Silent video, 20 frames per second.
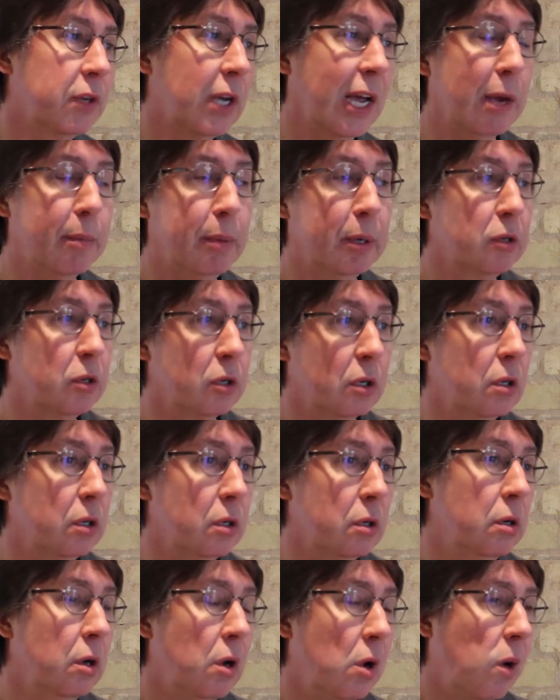
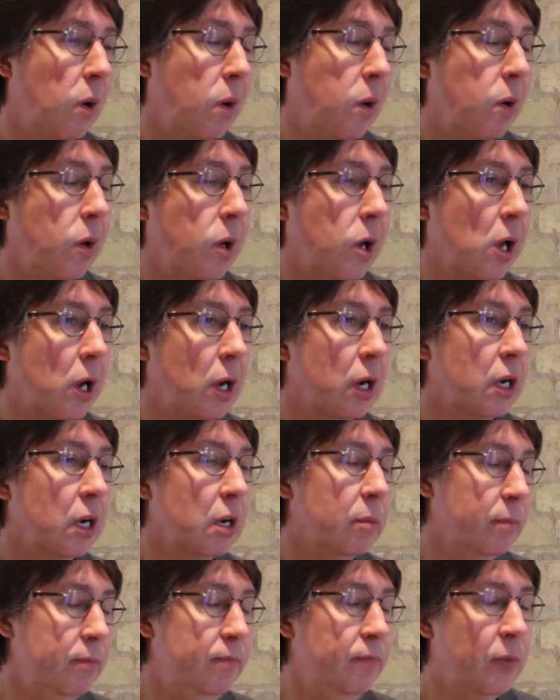Capital,
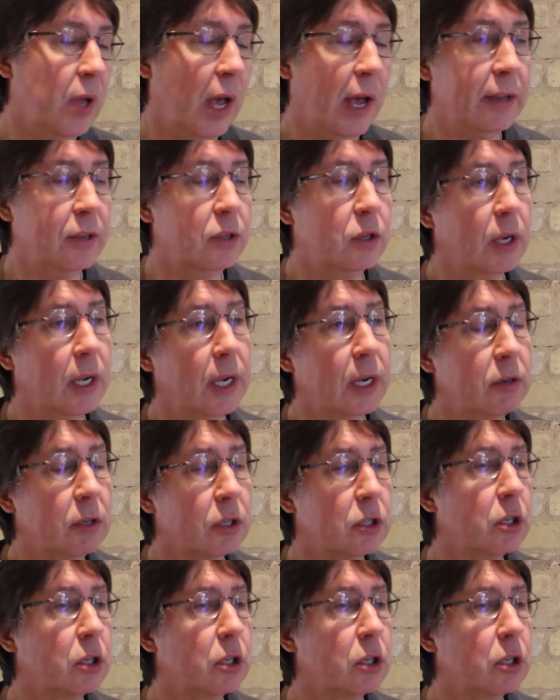headcount,